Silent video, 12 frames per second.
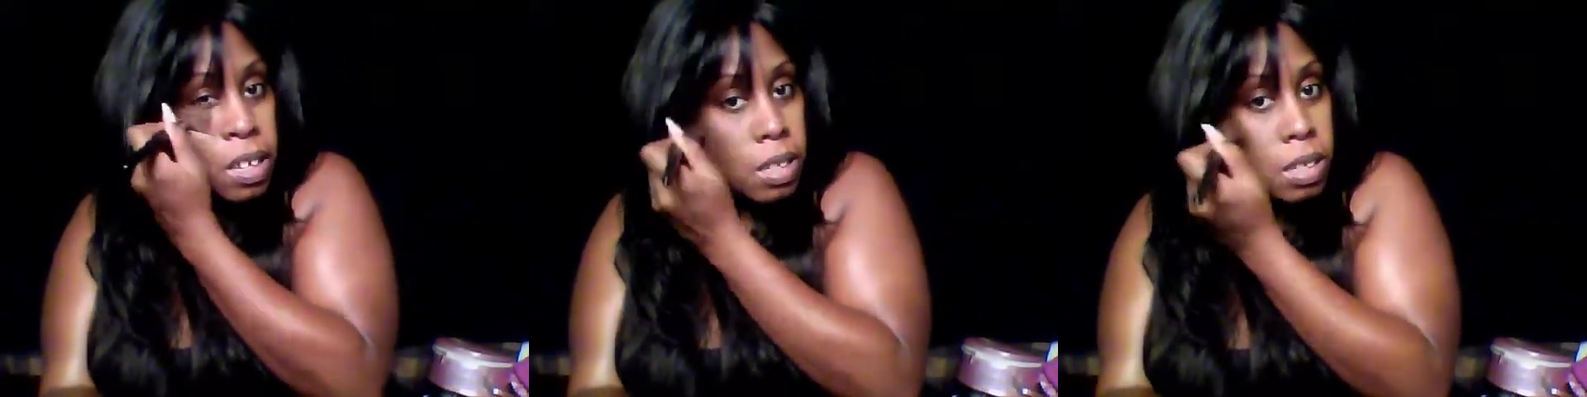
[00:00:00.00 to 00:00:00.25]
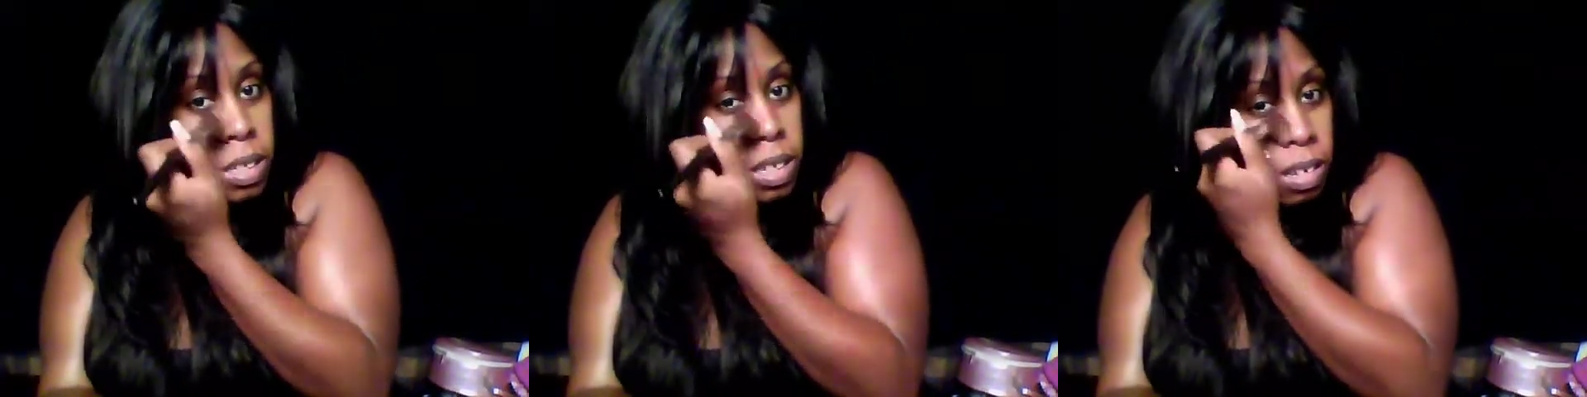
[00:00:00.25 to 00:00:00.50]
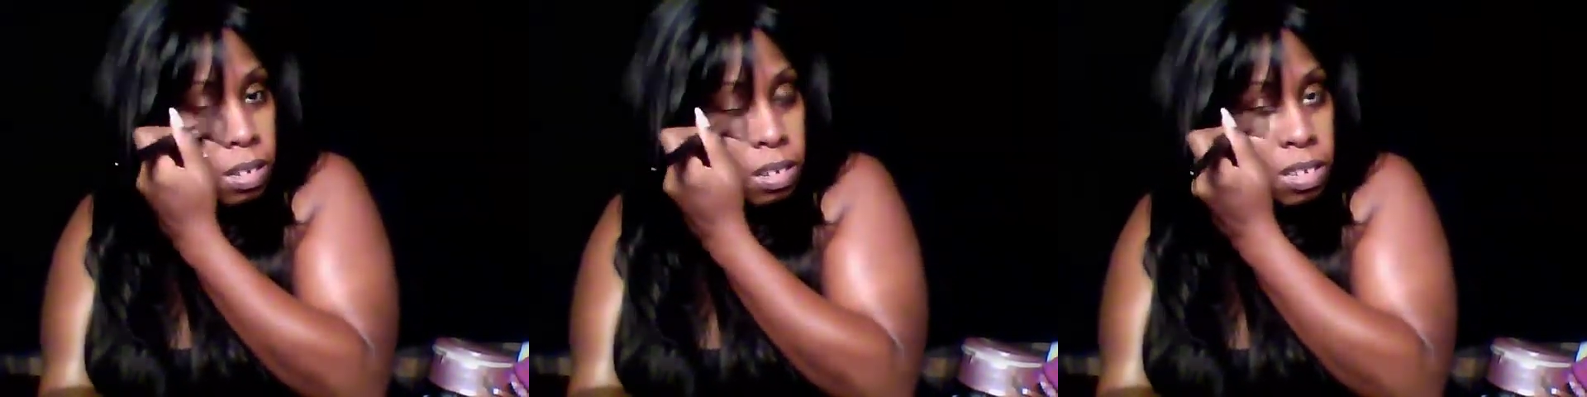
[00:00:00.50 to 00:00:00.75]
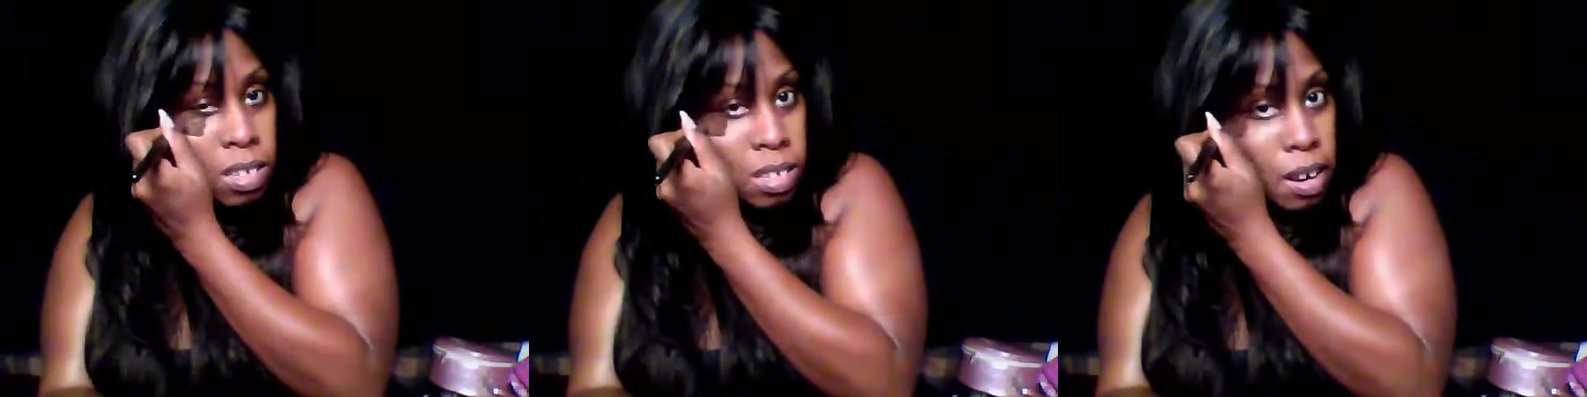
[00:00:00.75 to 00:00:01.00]
So
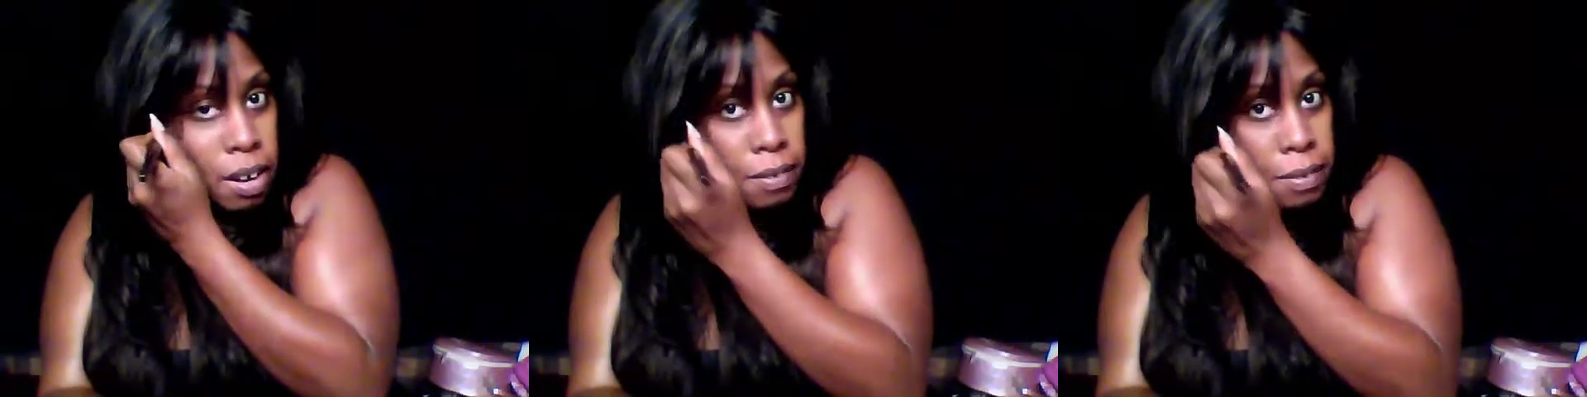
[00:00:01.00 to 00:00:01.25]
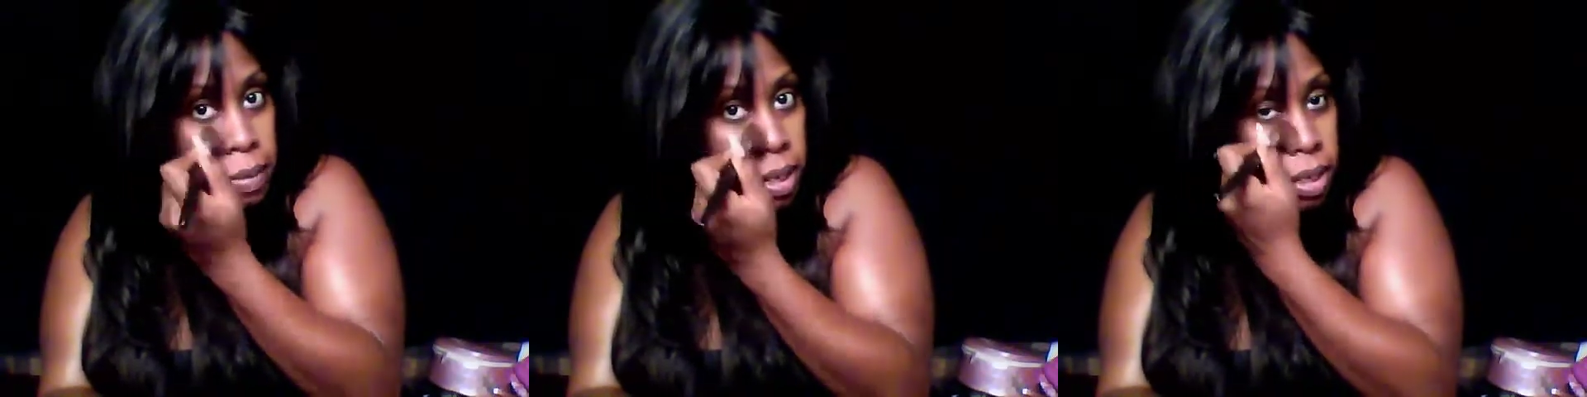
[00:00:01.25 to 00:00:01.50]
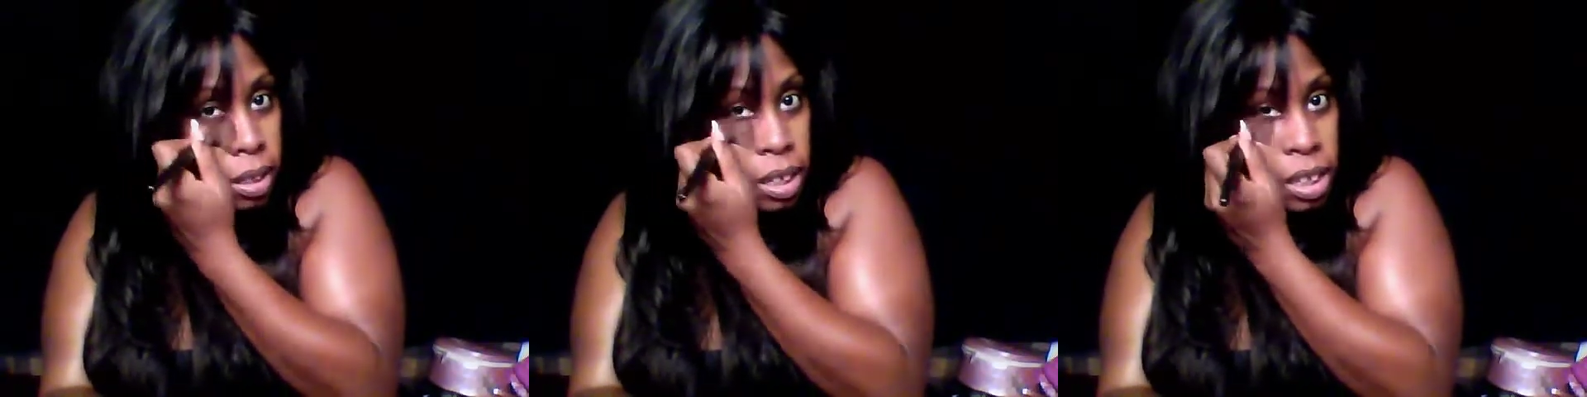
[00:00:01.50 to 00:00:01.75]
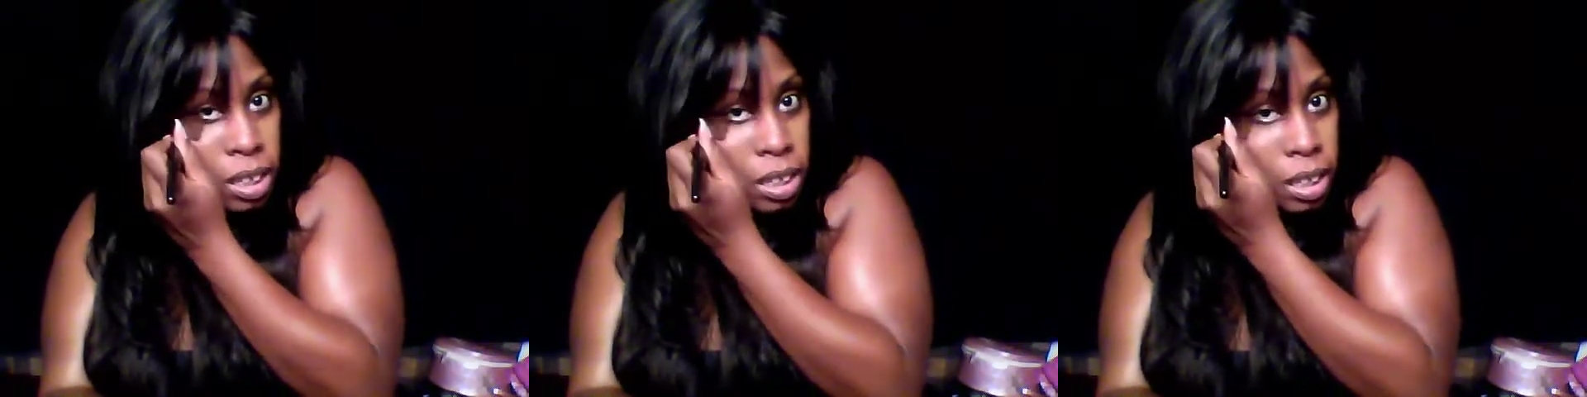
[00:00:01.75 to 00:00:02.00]
sorry if I'm not looking
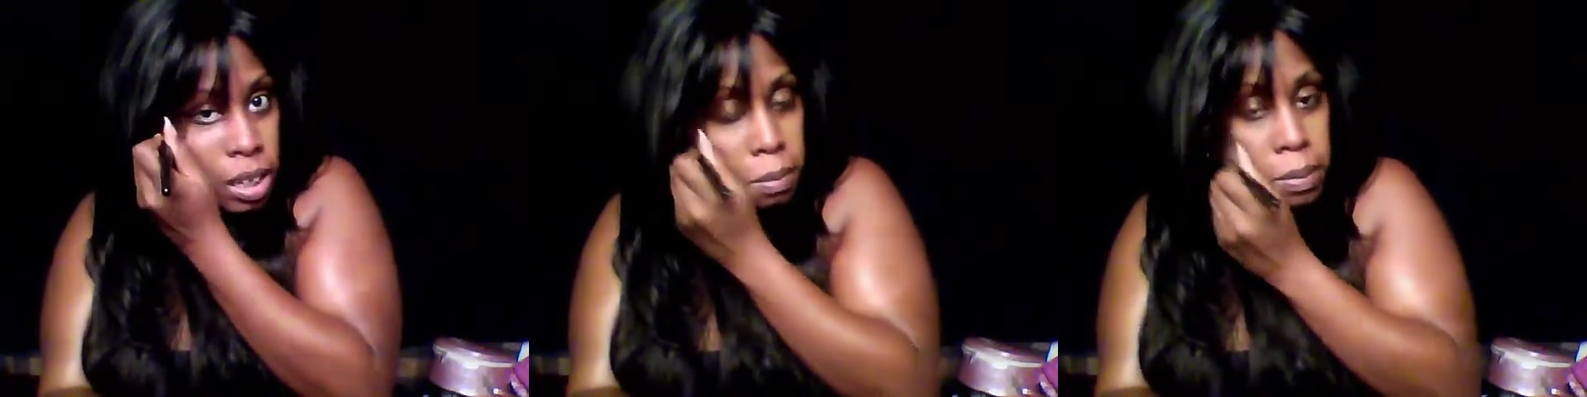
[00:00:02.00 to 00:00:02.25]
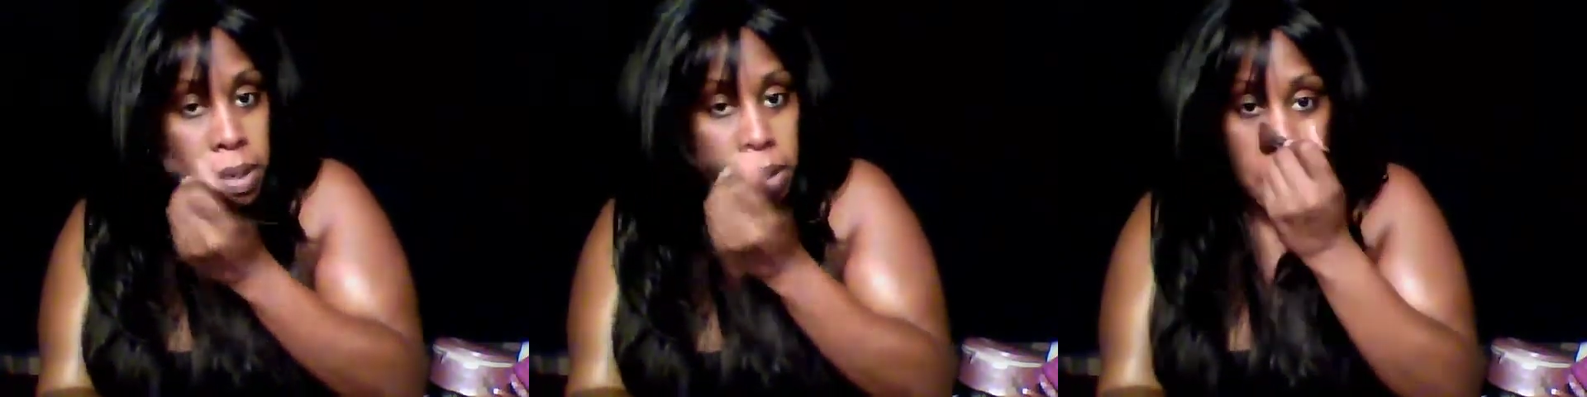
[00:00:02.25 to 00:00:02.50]
at the camera,